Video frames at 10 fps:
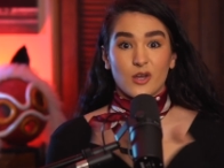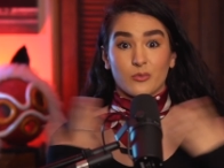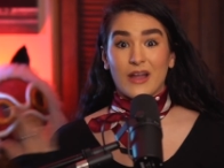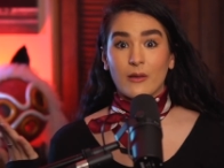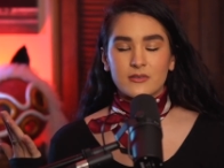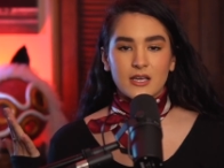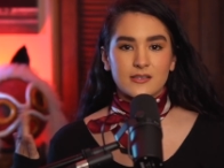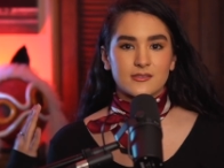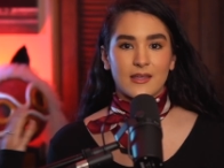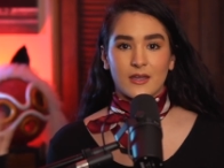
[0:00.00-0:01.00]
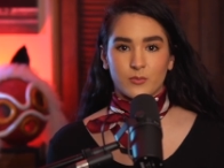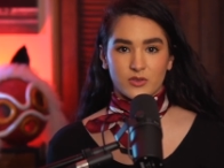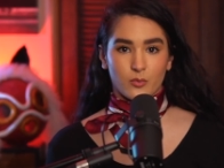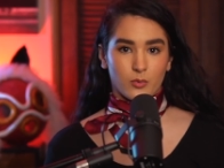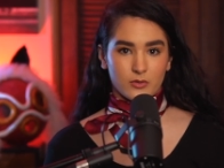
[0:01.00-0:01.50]
around us, and with
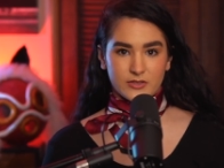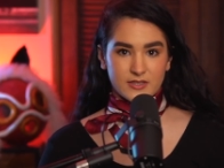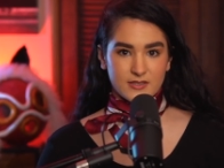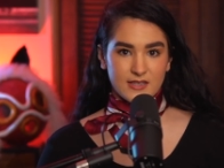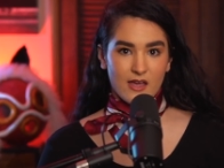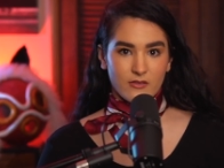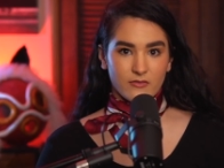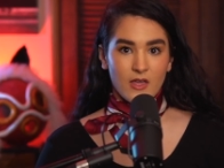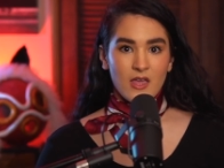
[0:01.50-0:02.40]
the world itself.